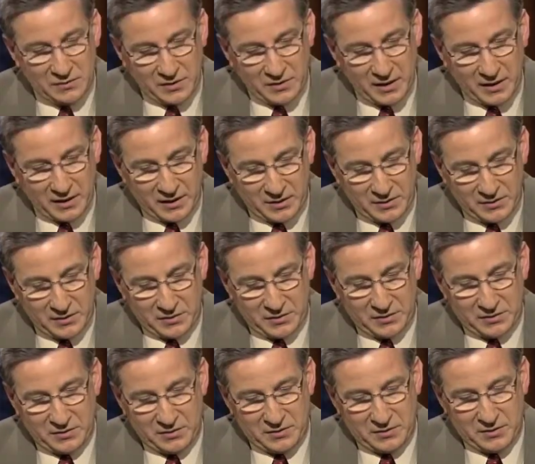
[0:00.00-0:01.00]
genetic
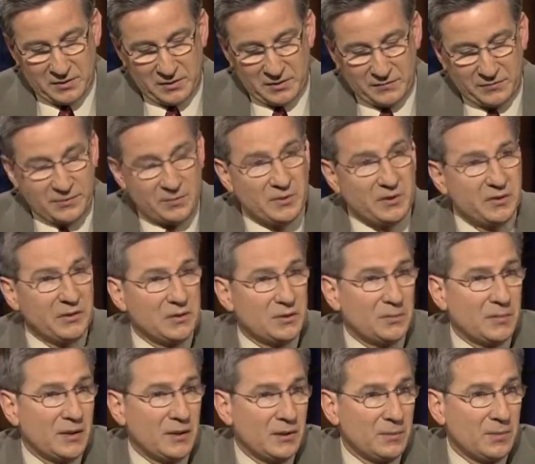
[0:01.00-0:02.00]
conditions. Familial
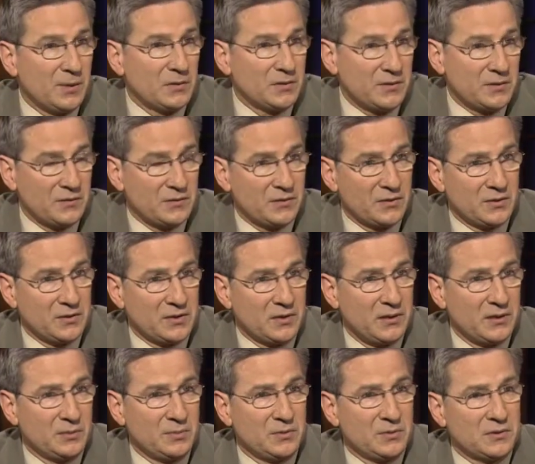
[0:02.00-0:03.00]
polyposis, for
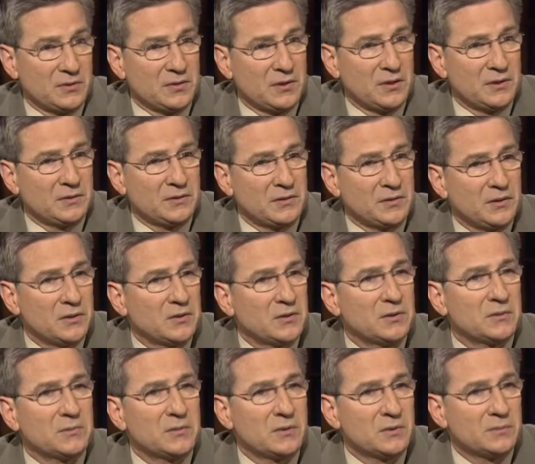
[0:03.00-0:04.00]
example, is a
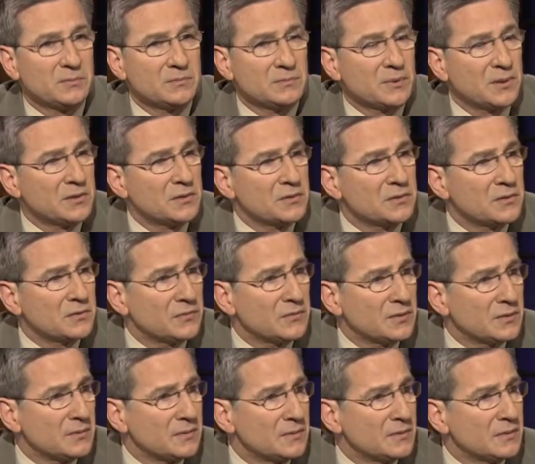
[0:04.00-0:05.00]
condition where patients
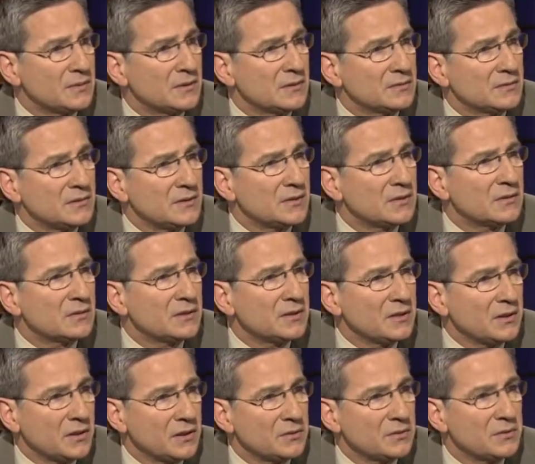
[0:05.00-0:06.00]
form literally
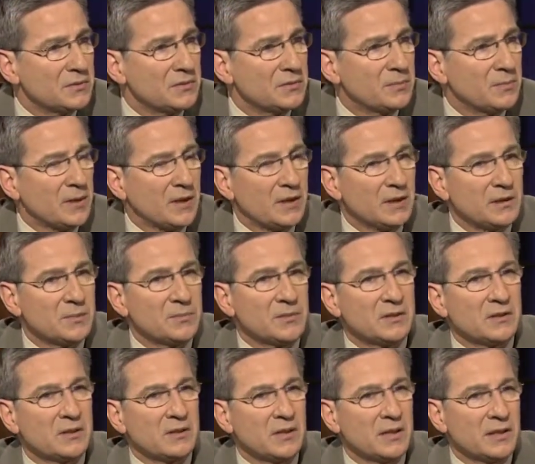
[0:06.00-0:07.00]
hundreds of polyps
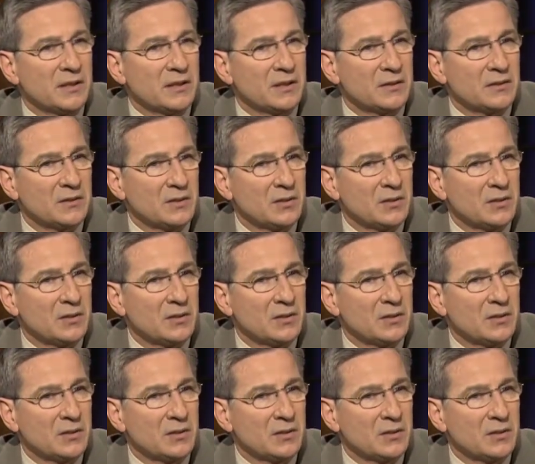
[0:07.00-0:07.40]
in the lining of the